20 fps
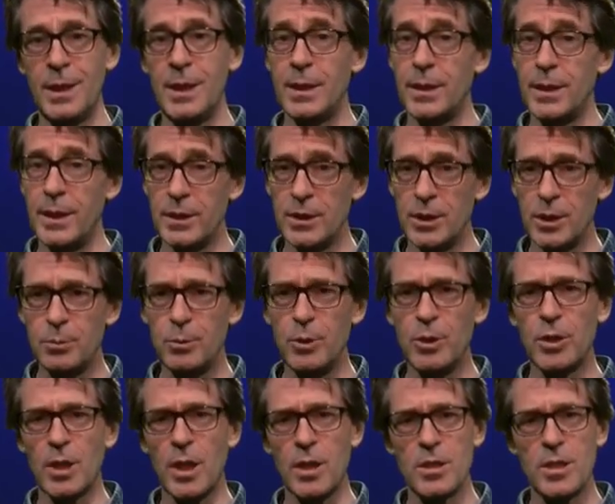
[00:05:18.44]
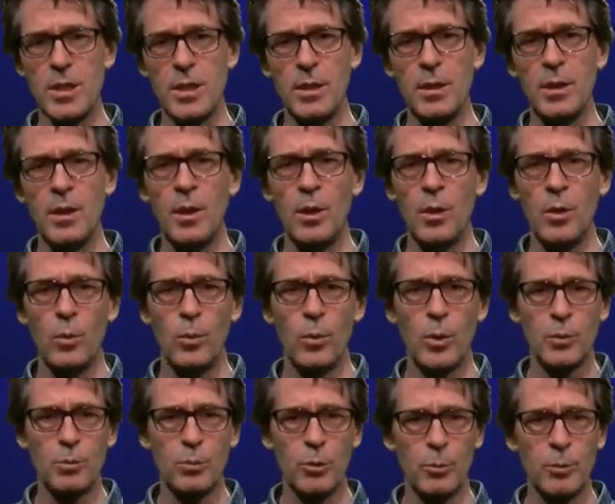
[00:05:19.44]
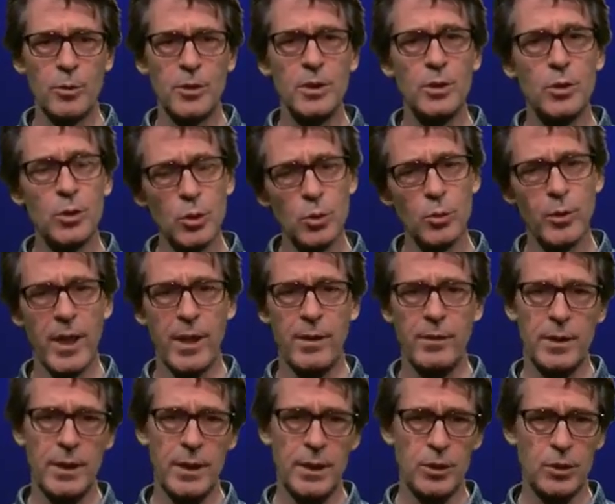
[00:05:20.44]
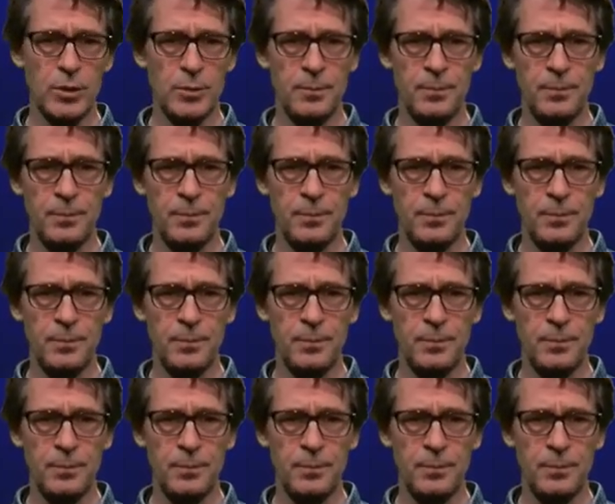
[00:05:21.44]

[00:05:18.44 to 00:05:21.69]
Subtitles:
This is precisely what property 2 guarantees.